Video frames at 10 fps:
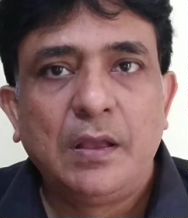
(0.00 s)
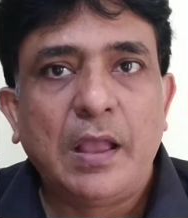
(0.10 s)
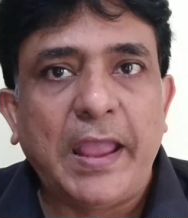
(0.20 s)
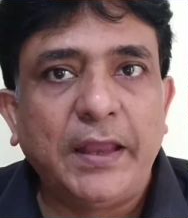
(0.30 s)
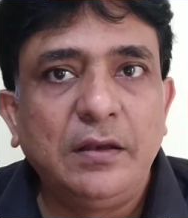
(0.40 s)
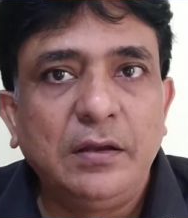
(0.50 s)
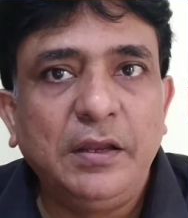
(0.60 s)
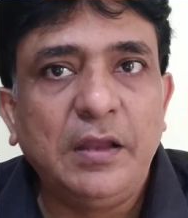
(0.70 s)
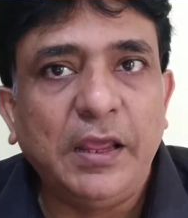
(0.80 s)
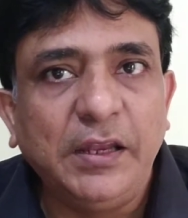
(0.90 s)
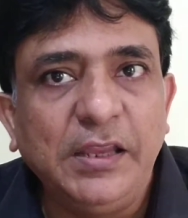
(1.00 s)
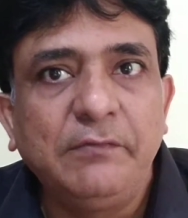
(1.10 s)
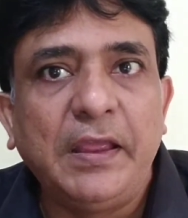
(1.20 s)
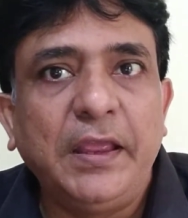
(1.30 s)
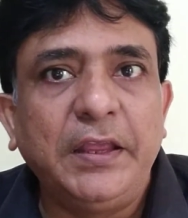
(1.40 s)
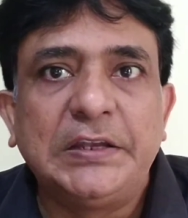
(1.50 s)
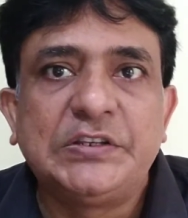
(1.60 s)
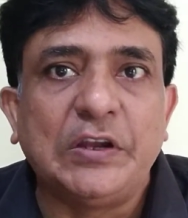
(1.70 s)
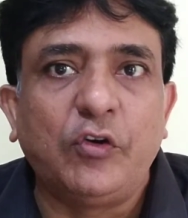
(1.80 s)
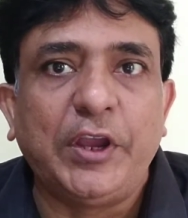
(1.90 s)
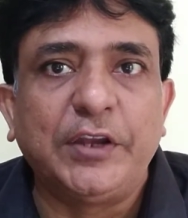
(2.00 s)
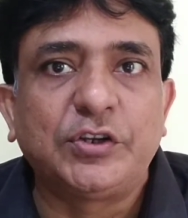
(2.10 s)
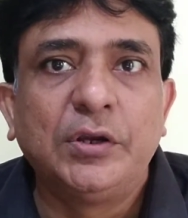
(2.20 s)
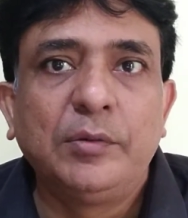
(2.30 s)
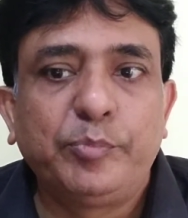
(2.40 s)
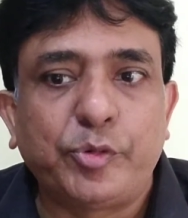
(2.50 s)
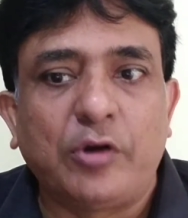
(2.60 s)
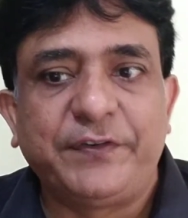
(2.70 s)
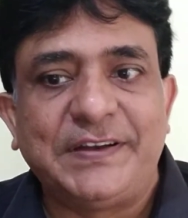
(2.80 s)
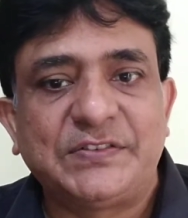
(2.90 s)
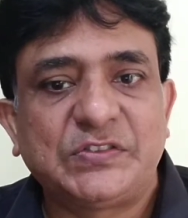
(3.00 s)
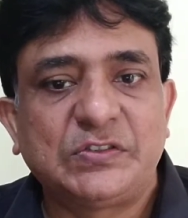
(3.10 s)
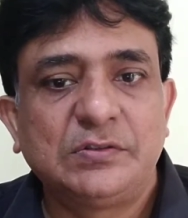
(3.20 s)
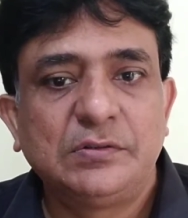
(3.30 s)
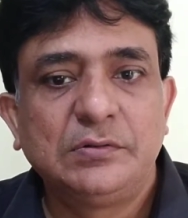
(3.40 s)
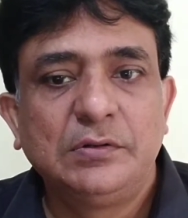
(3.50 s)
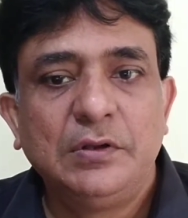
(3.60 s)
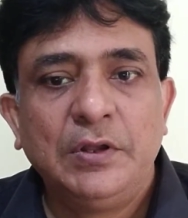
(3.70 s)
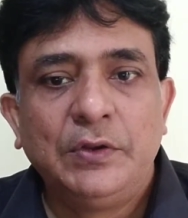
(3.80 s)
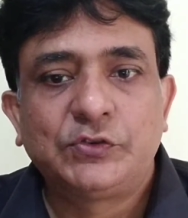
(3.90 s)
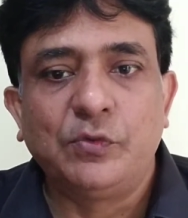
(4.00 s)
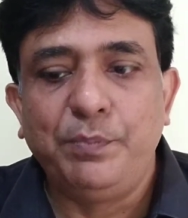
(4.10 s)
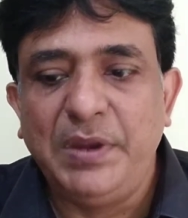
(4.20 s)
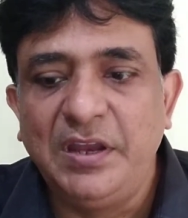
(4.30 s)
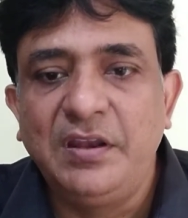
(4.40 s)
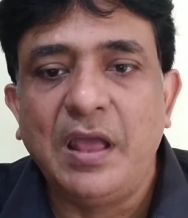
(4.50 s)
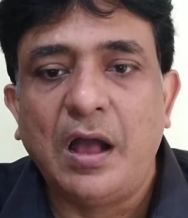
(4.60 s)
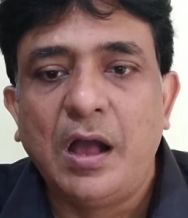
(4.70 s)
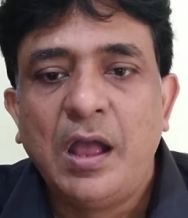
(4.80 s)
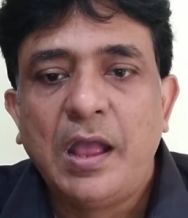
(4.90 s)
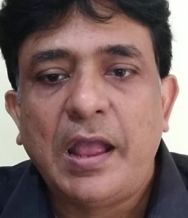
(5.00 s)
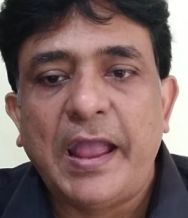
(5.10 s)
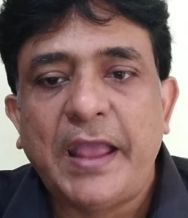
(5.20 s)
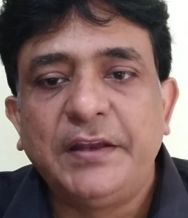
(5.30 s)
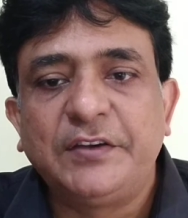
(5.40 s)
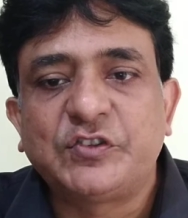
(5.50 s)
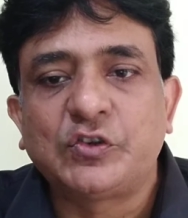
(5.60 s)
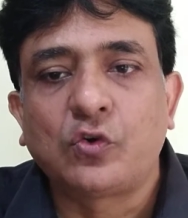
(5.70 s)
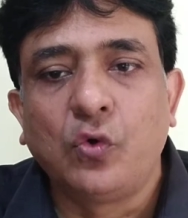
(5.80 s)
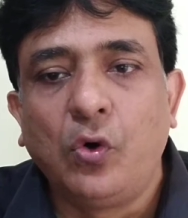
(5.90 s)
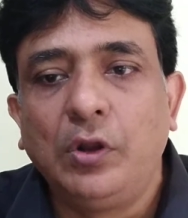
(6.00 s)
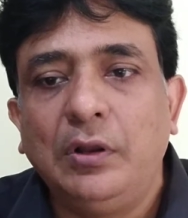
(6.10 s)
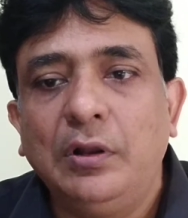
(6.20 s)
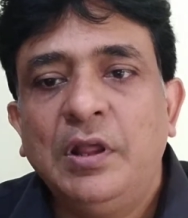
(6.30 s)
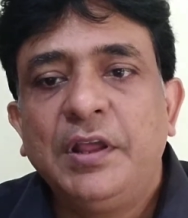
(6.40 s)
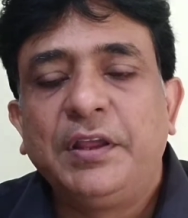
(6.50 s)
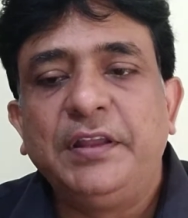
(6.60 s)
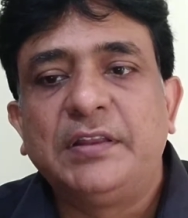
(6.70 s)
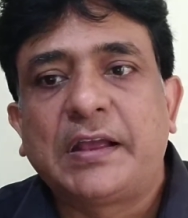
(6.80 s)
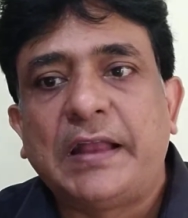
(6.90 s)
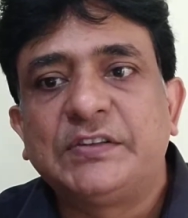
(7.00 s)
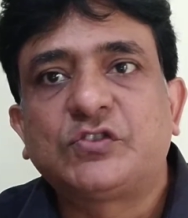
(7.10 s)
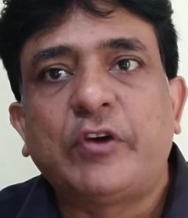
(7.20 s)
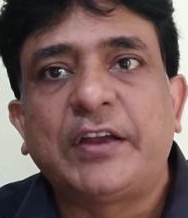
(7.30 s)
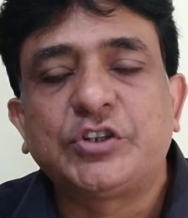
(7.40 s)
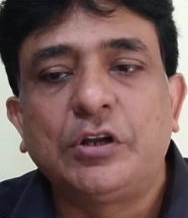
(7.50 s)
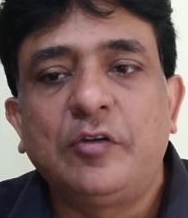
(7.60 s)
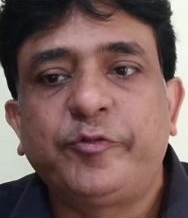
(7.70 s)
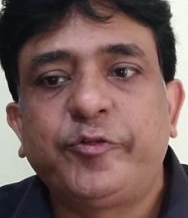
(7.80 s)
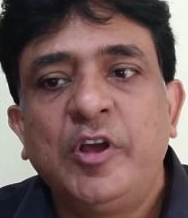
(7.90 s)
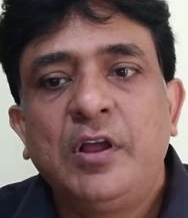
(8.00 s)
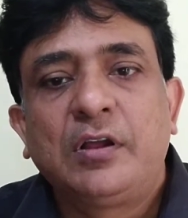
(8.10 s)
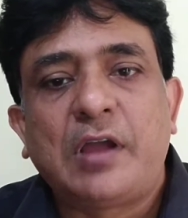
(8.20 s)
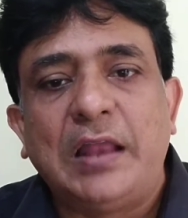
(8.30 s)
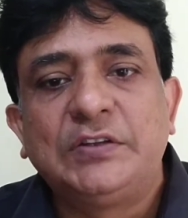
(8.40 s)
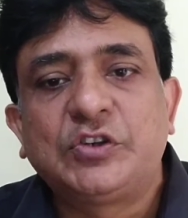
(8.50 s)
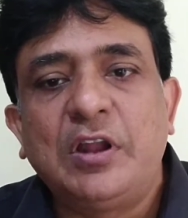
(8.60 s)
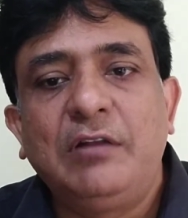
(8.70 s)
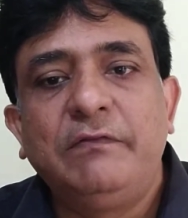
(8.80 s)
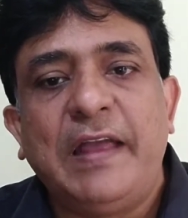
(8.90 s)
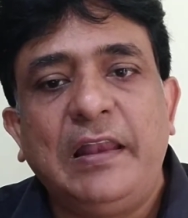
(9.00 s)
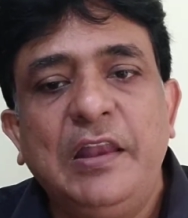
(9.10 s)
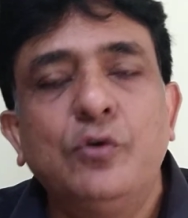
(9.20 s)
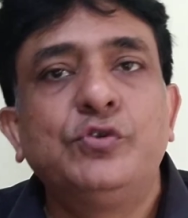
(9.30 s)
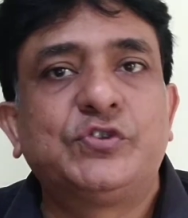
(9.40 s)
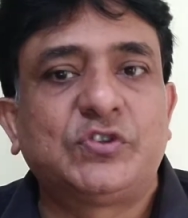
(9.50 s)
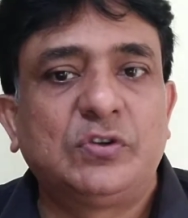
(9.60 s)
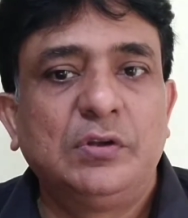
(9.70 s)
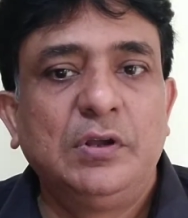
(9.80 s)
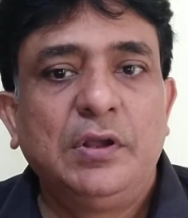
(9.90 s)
and in any way it generates profits. So media and its role in the construction of cultural values,